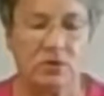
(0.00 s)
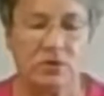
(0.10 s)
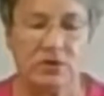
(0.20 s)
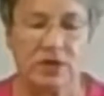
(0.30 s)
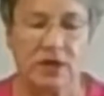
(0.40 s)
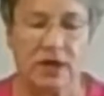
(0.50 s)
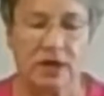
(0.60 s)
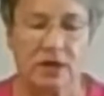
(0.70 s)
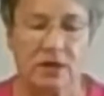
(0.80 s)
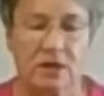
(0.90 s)

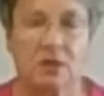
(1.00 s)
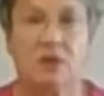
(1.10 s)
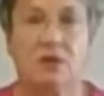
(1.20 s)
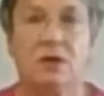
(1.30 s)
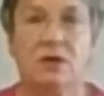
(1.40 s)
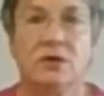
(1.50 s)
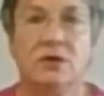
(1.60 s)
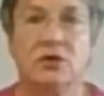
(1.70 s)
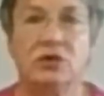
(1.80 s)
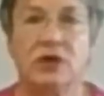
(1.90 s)
sack
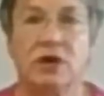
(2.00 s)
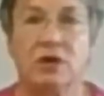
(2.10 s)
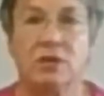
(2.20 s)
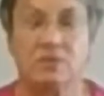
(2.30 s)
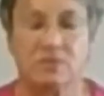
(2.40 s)
dish towel.